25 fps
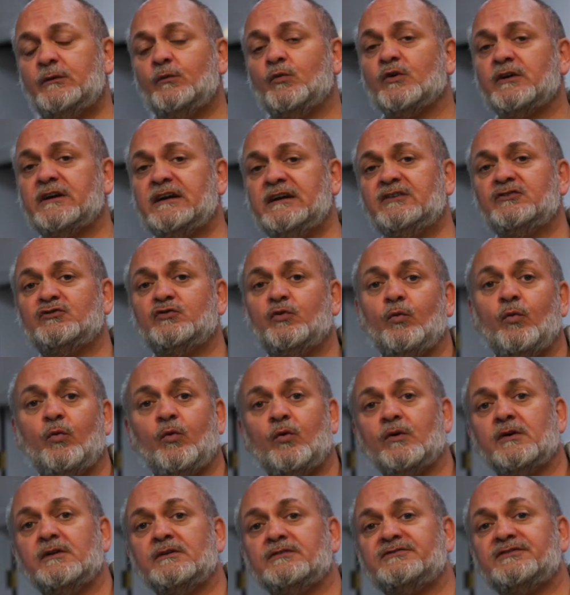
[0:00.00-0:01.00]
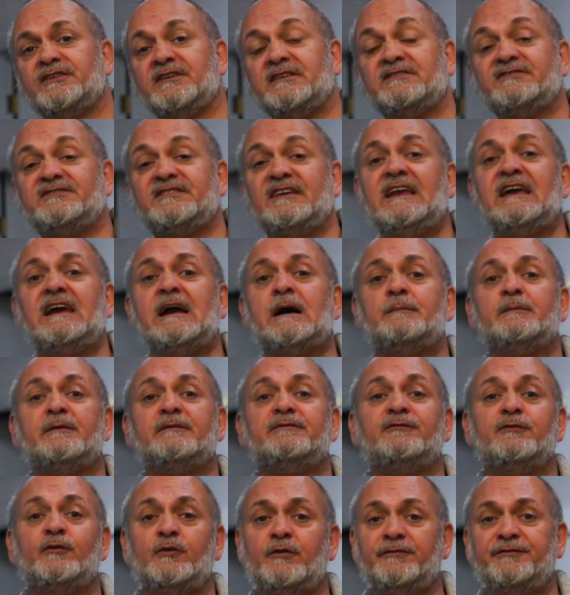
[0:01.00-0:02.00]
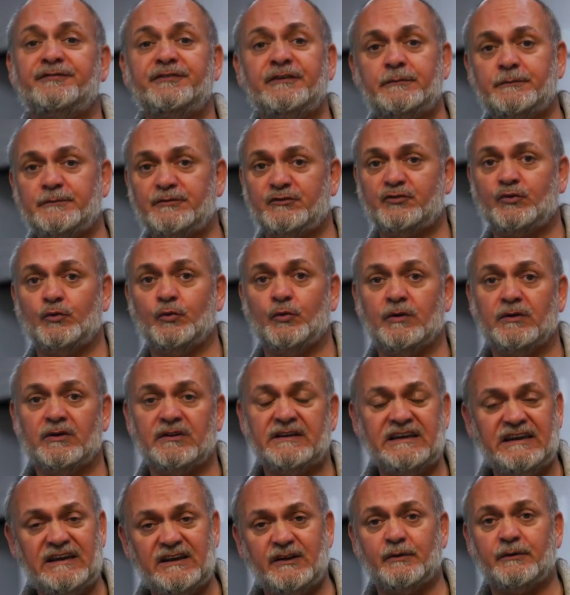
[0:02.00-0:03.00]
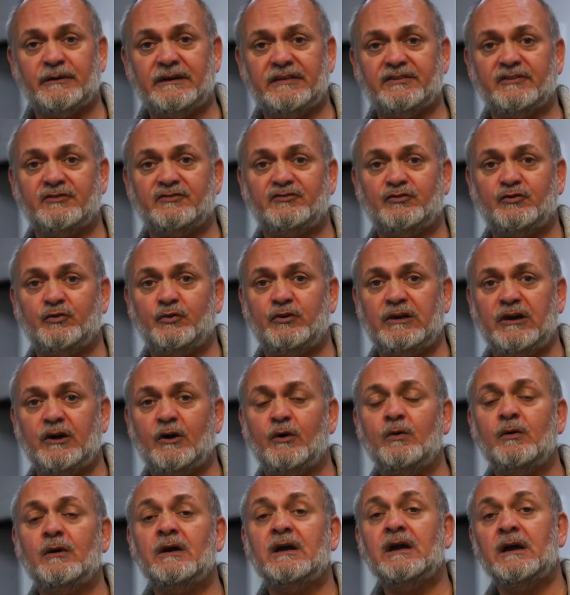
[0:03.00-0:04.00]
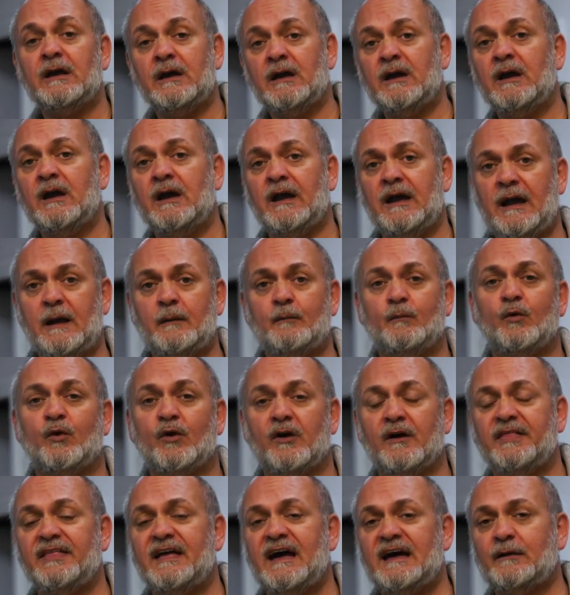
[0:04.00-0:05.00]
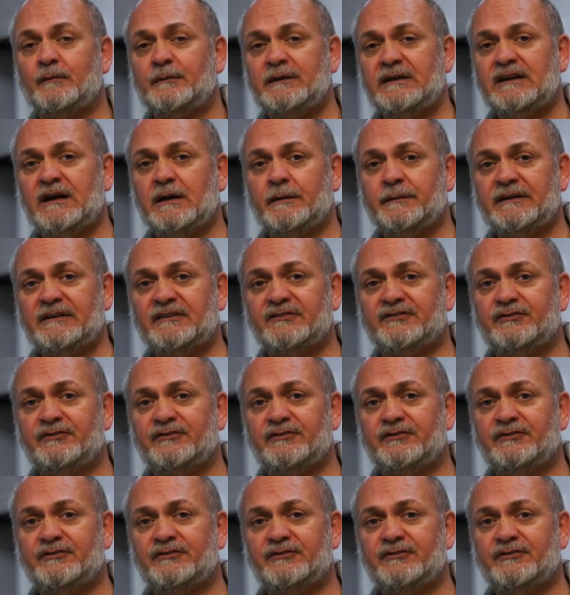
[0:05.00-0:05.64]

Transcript: working towards setting up a full film school here in the studio. More on that will be coming